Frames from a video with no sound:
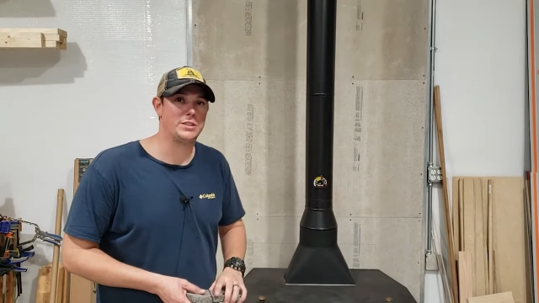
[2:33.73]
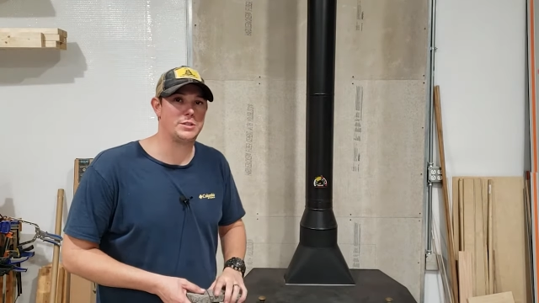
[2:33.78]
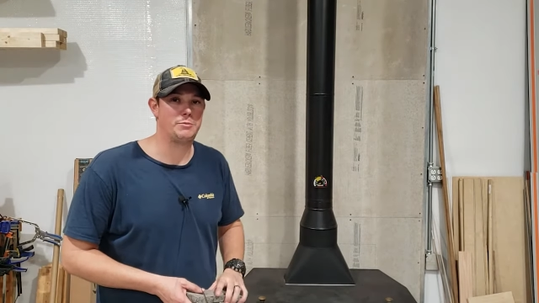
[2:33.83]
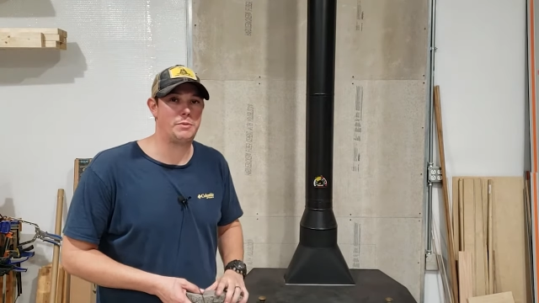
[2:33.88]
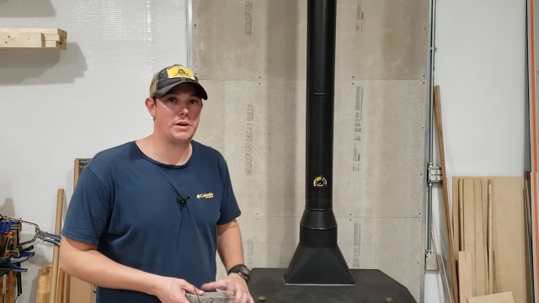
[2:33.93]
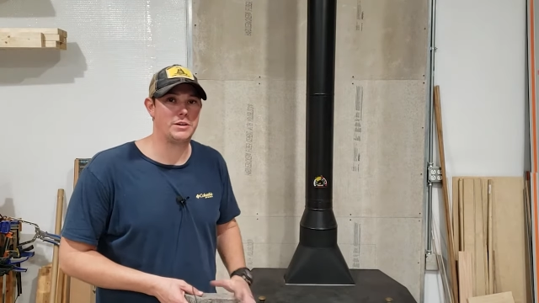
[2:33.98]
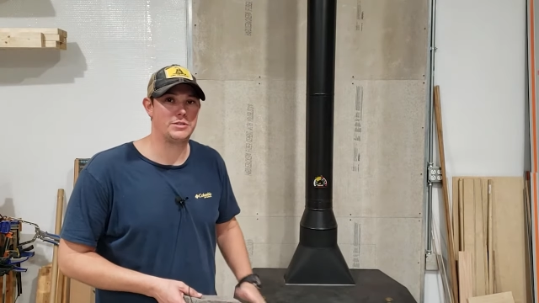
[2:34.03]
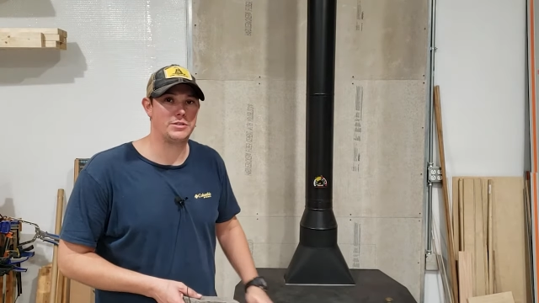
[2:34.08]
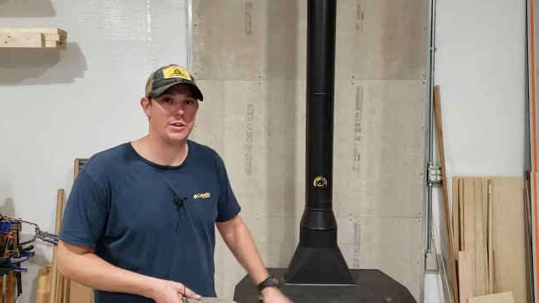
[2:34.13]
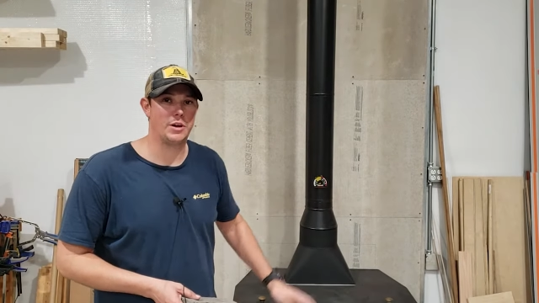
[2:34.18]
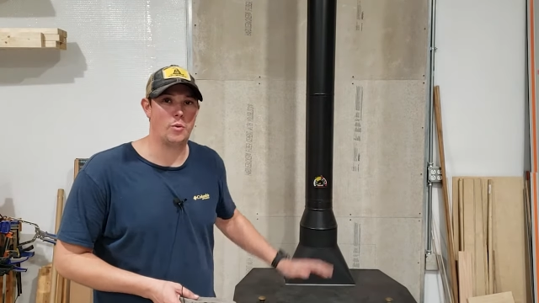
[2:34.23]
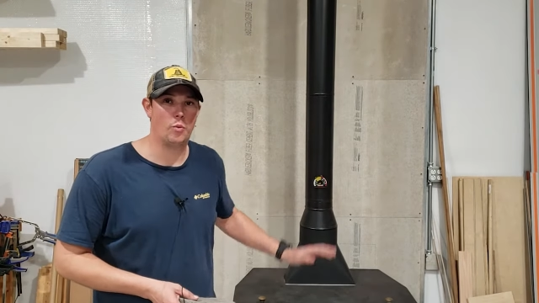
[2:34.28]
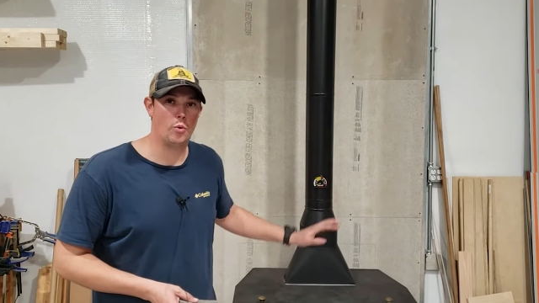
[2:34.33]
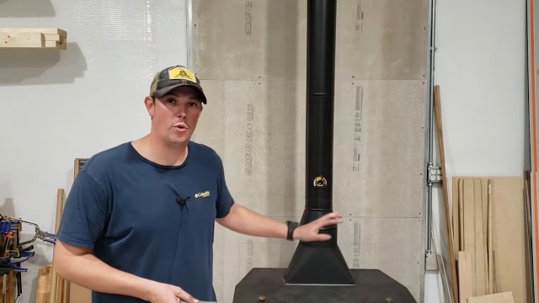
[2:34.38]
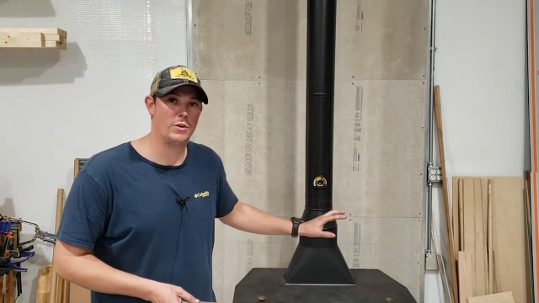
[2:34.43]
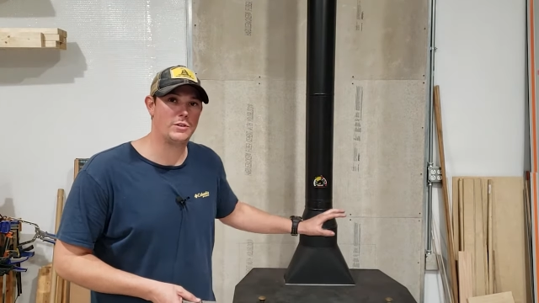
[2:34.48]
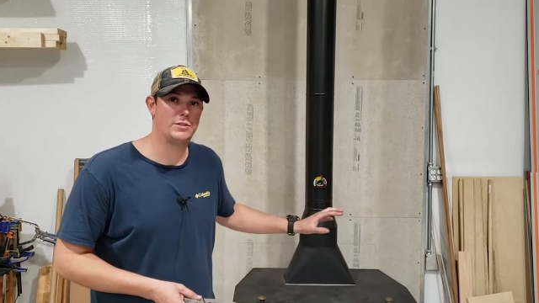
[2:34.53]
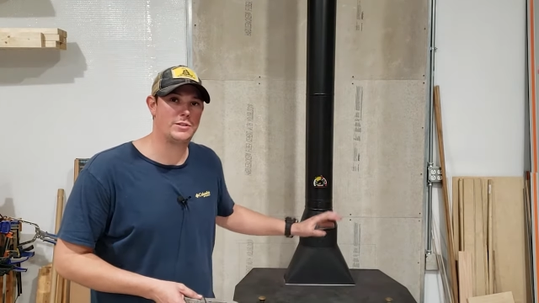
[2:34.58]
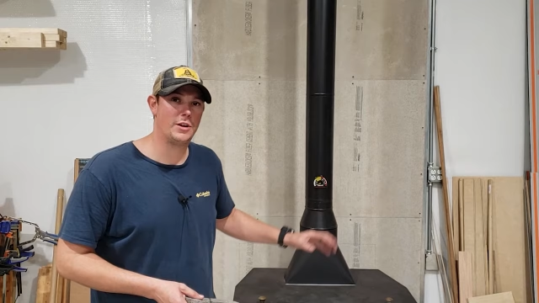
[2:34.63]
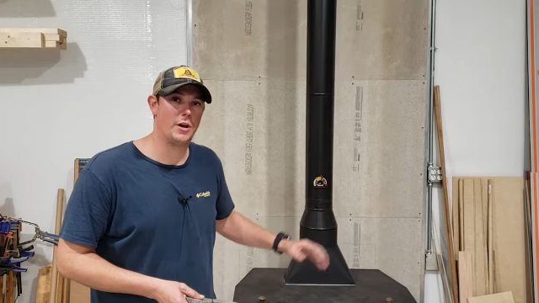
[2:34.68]
especially a
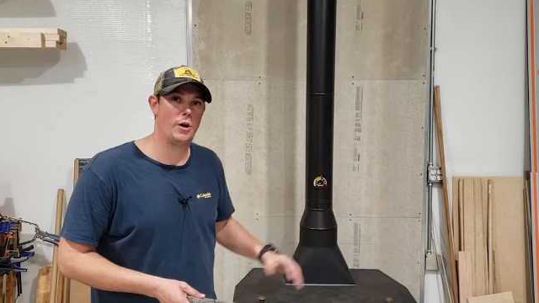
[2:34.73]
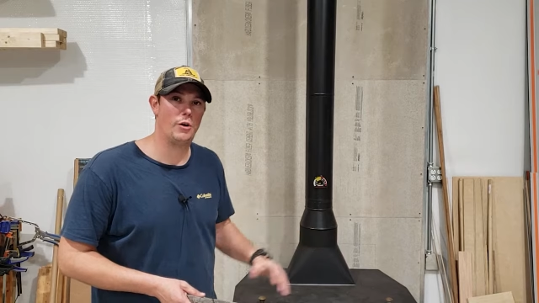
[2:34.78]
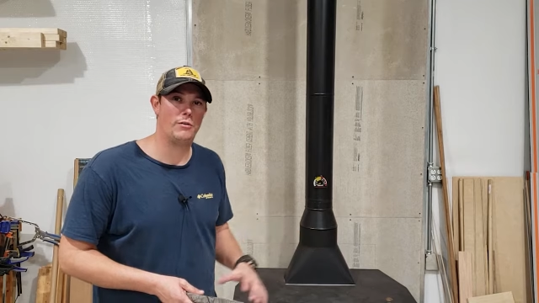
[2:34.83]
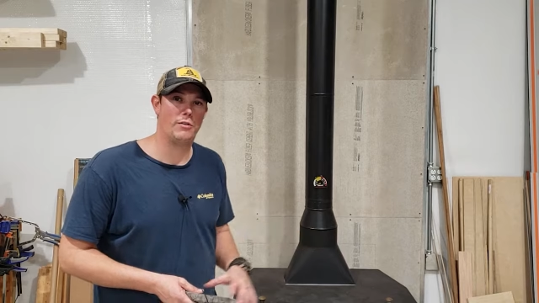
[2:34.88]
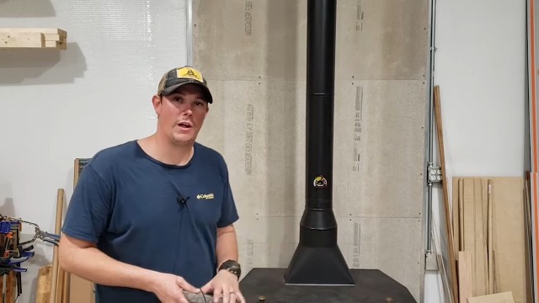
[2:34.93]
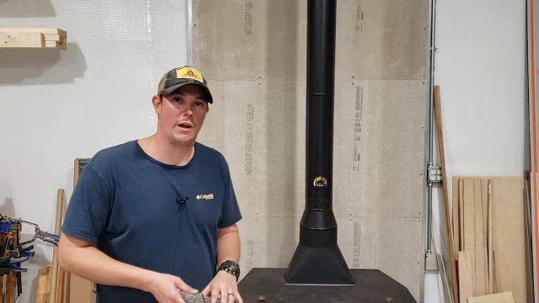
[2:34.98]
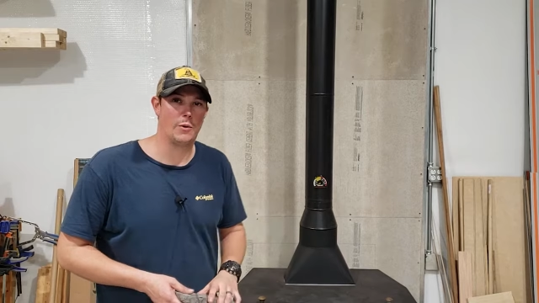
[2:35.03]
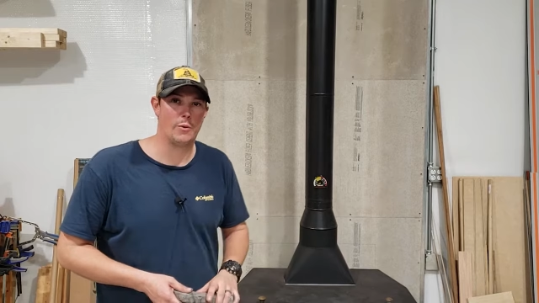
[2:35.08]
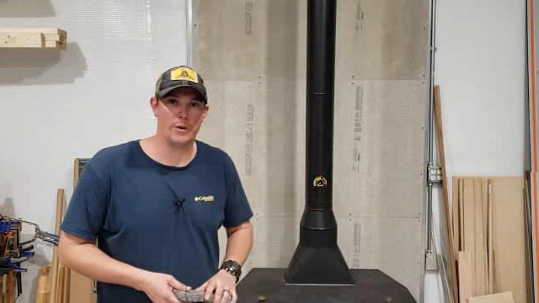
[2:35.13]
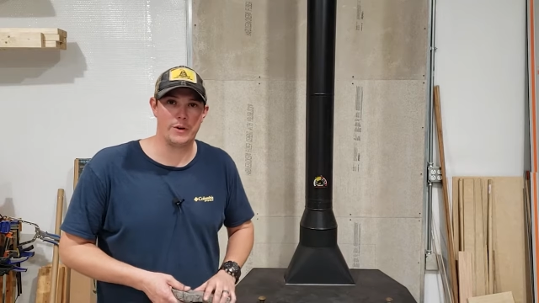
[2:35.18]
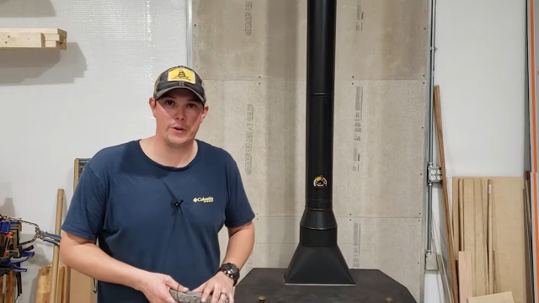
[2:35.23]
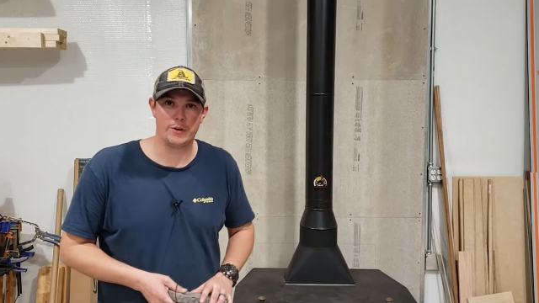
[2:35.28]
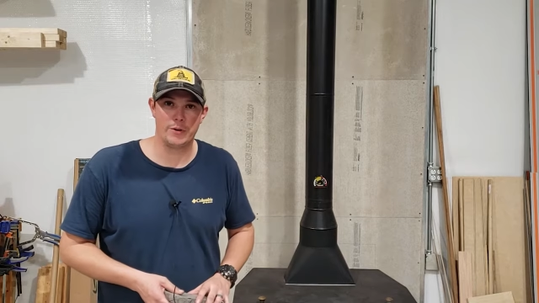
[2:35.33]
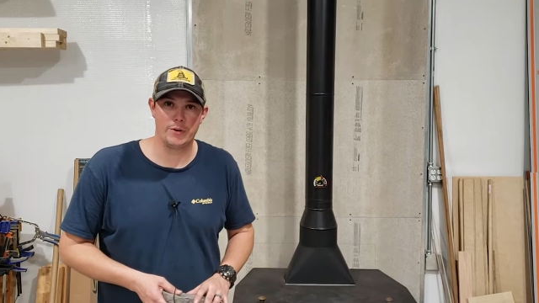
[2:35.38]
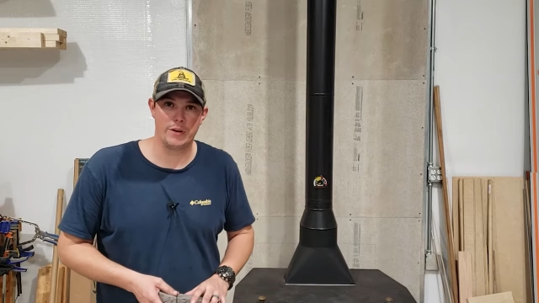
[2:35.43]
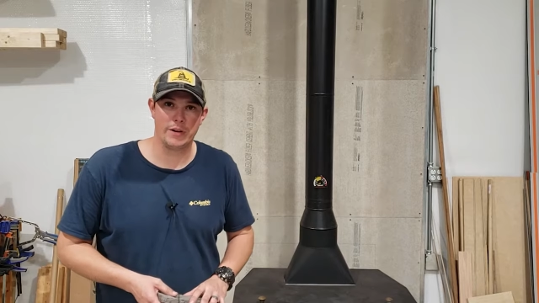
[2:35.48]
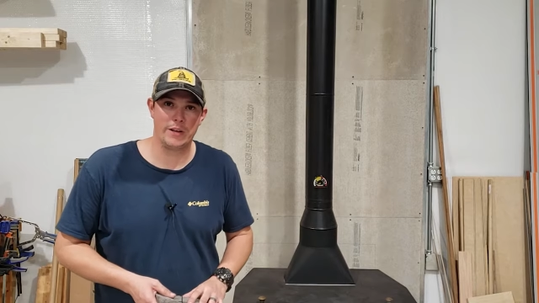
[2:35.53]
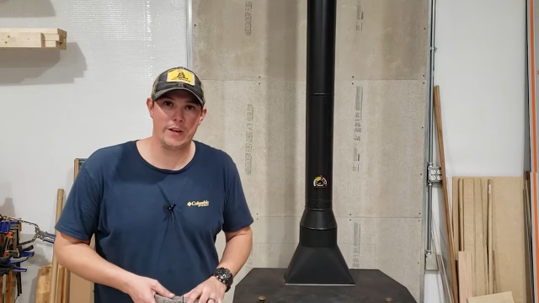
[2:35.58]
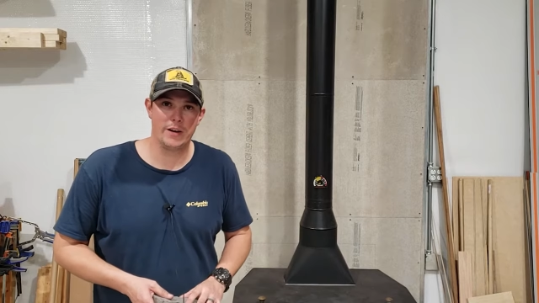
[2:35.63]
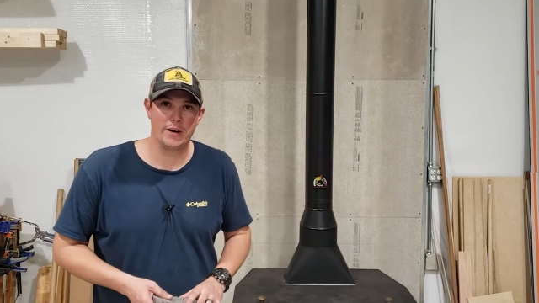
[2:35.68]
wood stove like we're
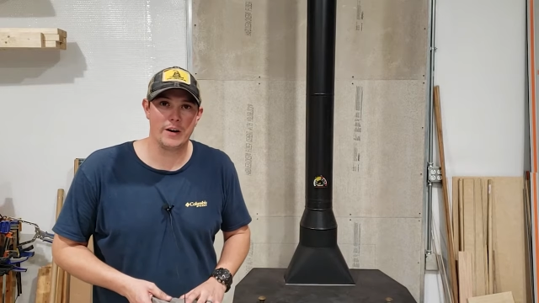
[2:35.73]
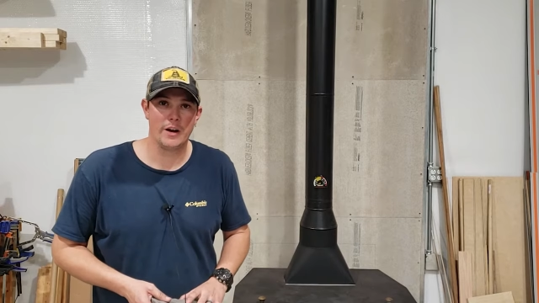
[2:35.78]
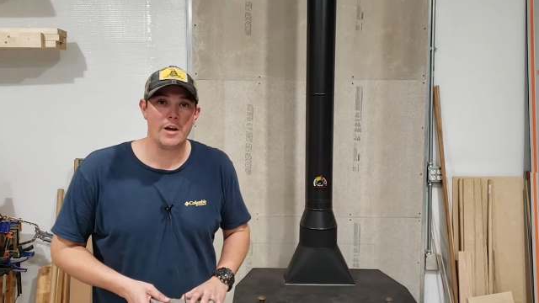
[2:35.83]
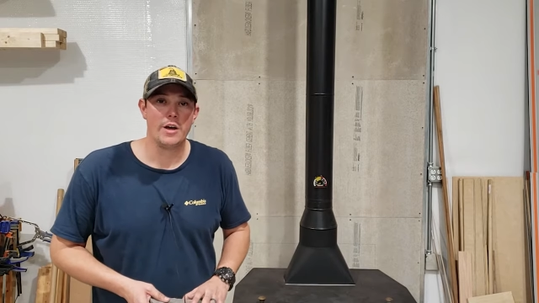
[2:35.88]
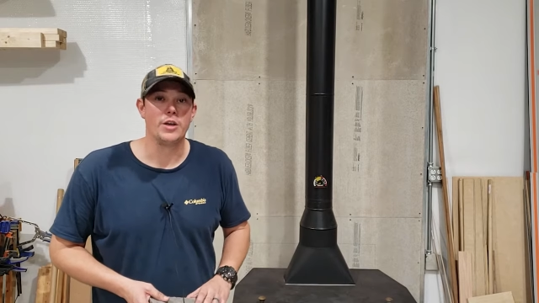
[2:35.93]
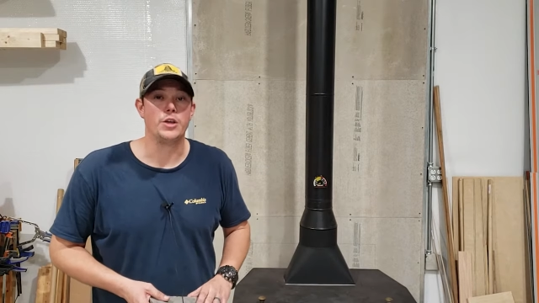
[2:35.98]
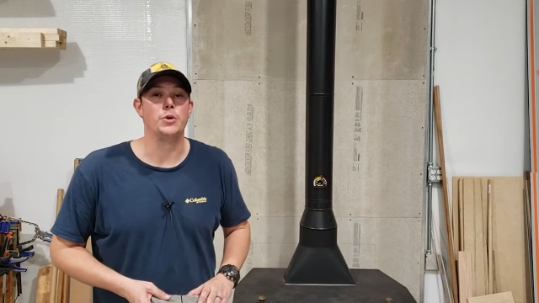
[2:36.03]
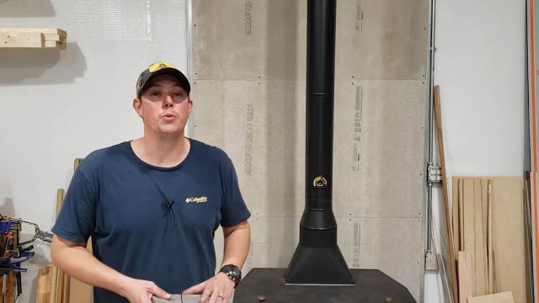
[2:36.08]
doing here,